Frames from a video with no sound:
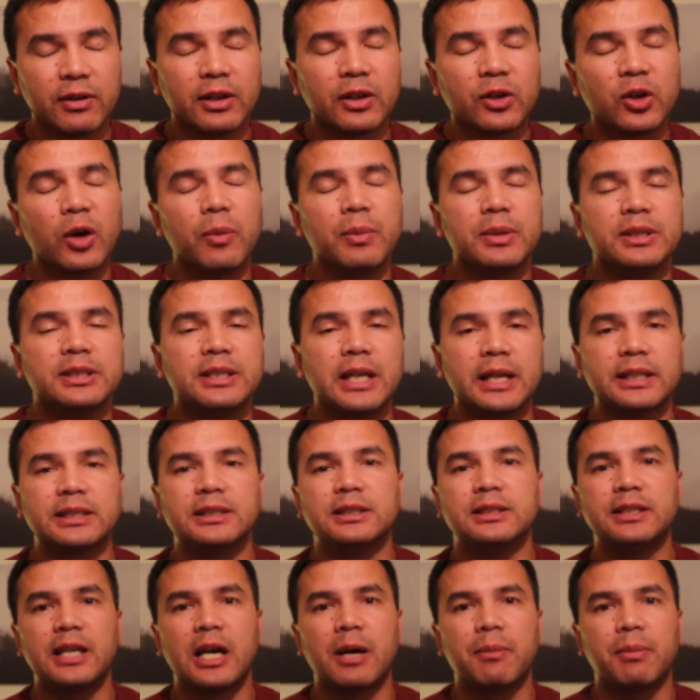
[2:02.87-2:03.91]
in the comment
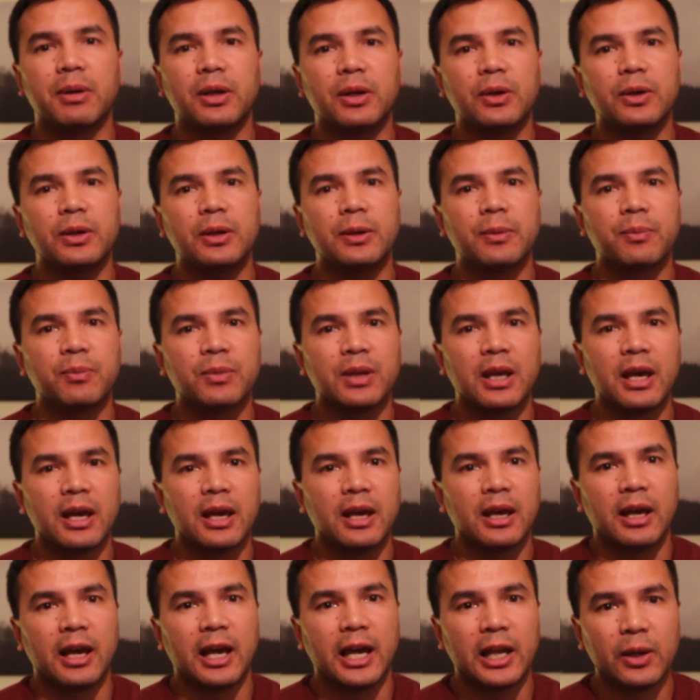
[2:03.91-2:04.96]
section down below.
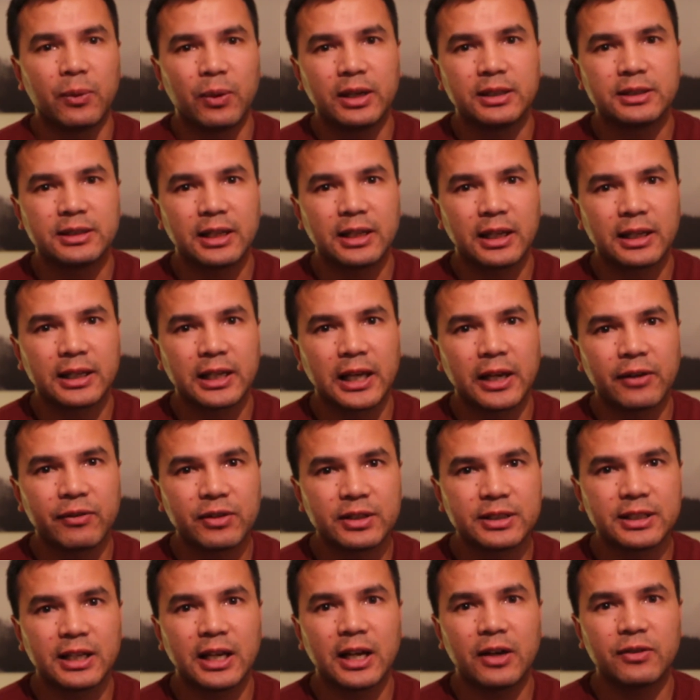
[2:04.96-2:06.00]
Anyway, take care of
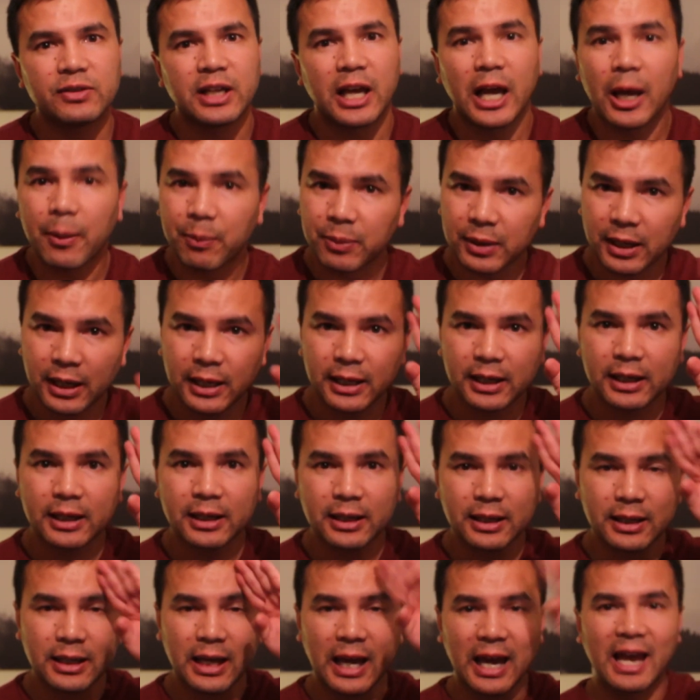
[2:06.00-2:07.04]
yourselves, happy
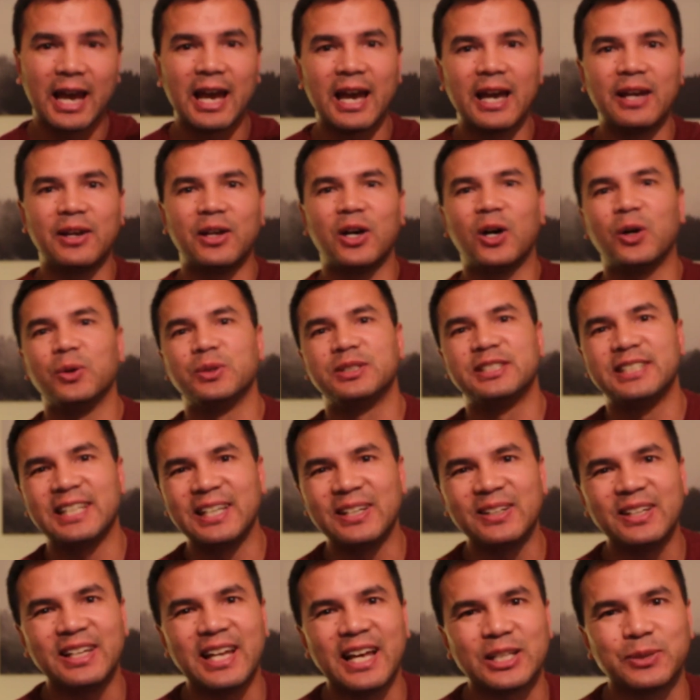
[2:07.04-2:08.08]
eating, and I'll see
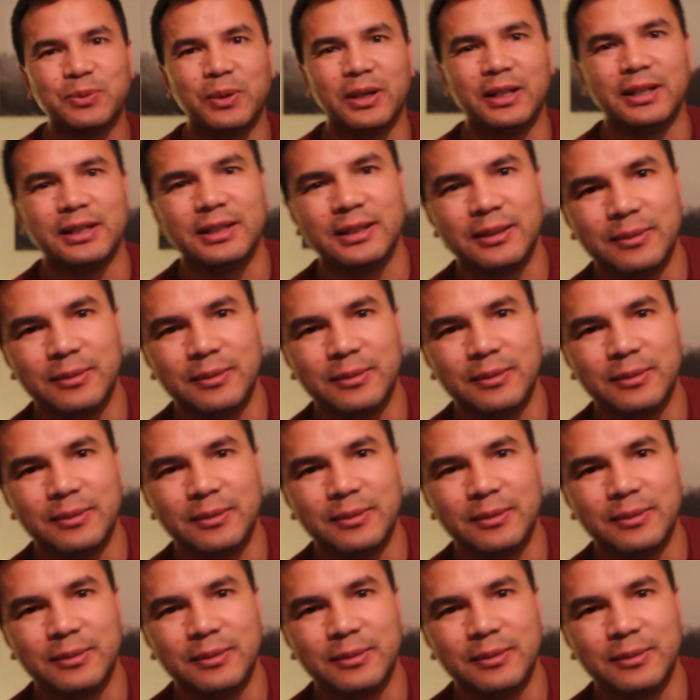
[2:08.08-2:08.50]
you in the next one.